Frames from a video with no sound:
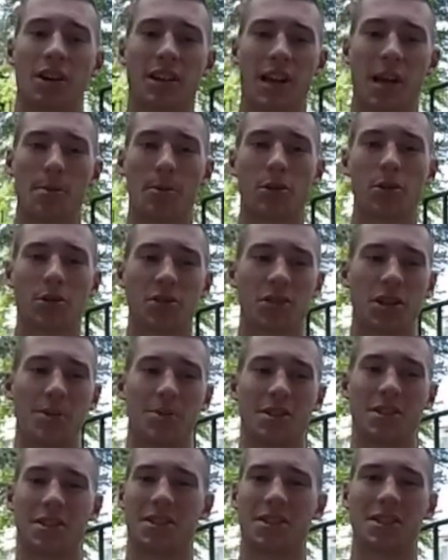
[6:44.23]
chemical
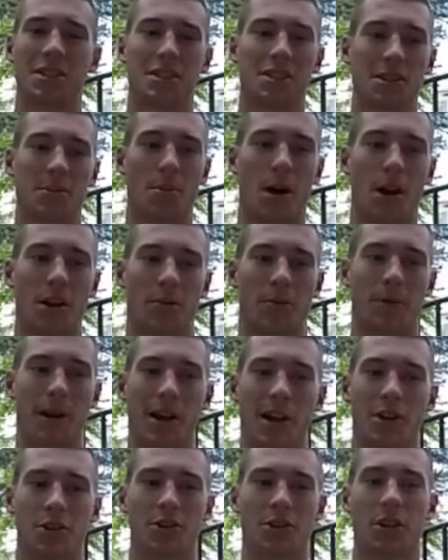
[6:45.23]
substances and
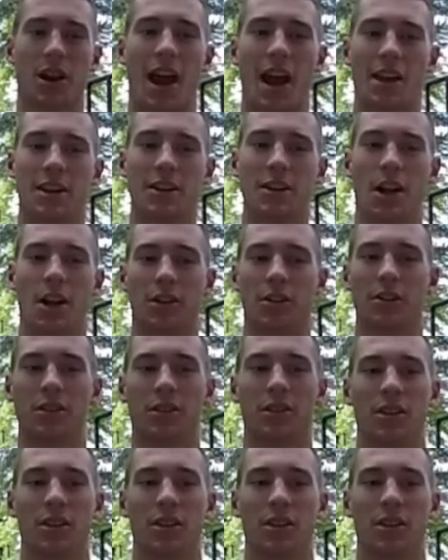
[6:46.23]
modifiers are added on